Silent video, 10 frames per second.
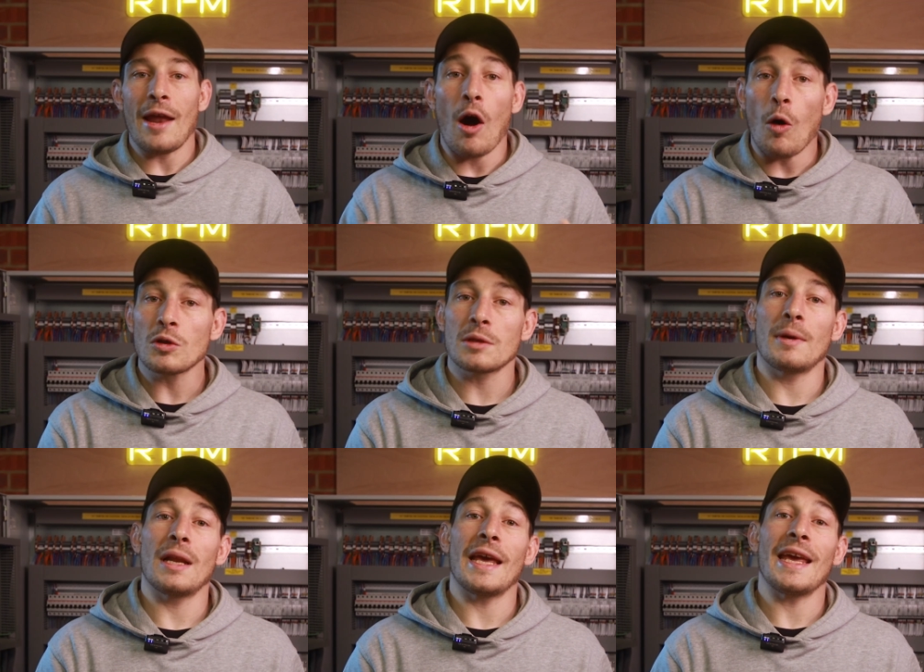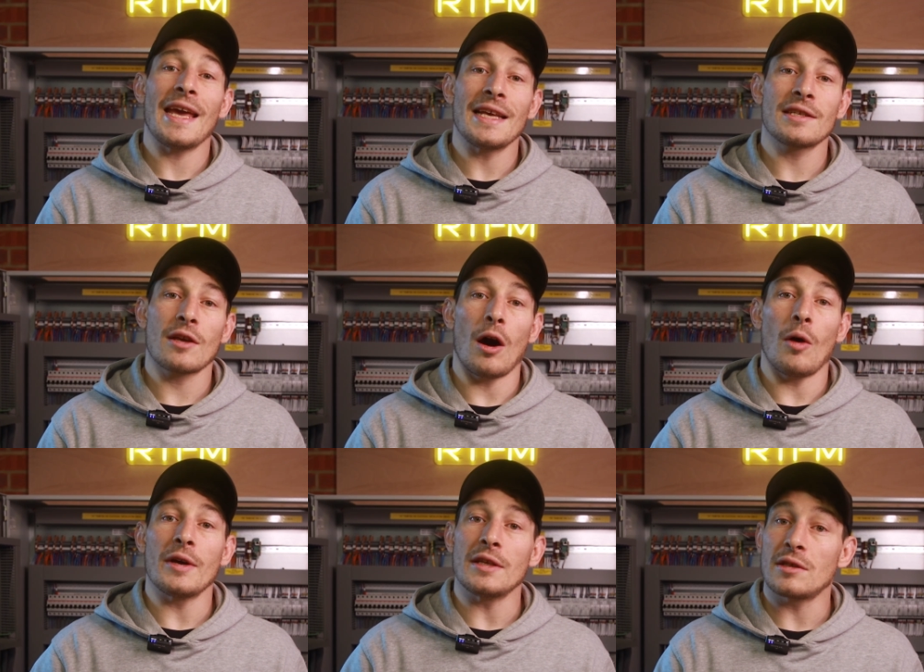and ultimately, his
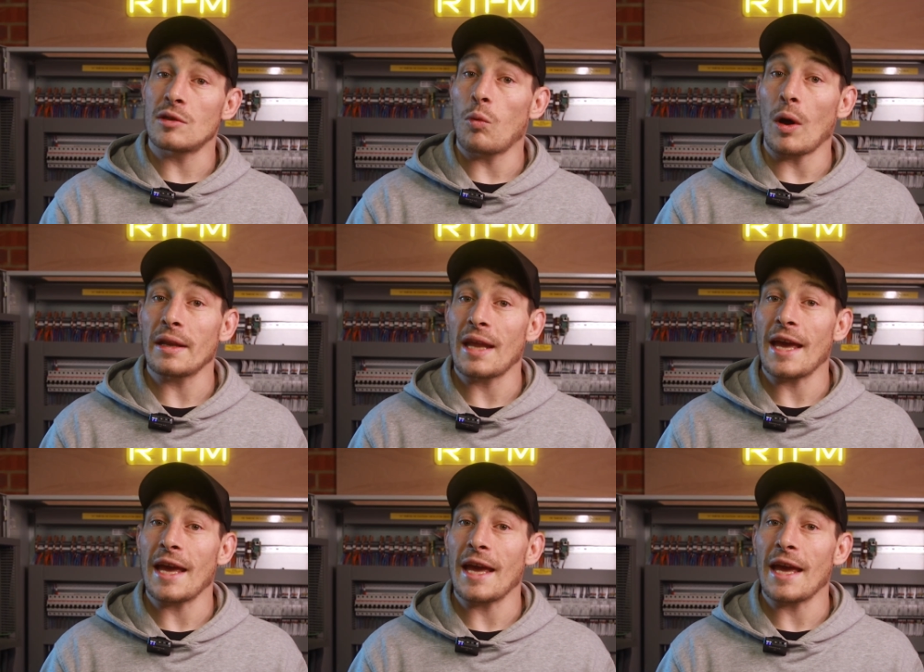goal is to one